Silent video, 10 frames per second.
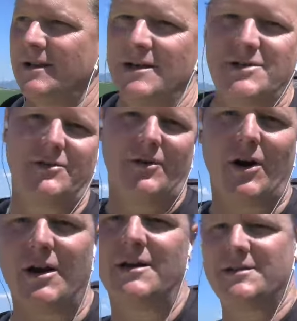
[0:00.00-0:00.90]
not too
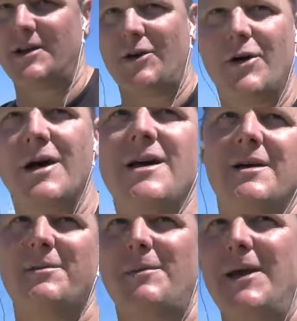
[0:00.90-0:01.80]
far, so
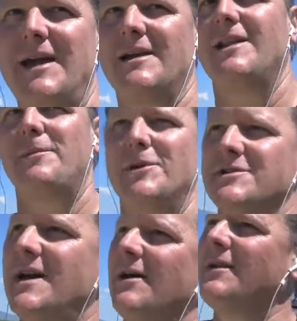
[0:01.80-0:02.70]
maybe 8
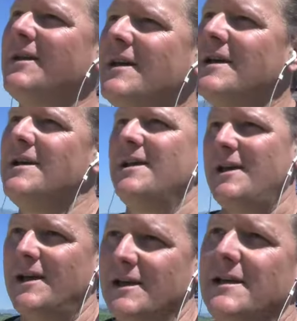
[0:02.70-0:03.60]
kilometers out.
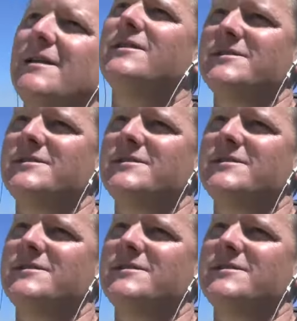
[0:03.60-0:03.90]
And it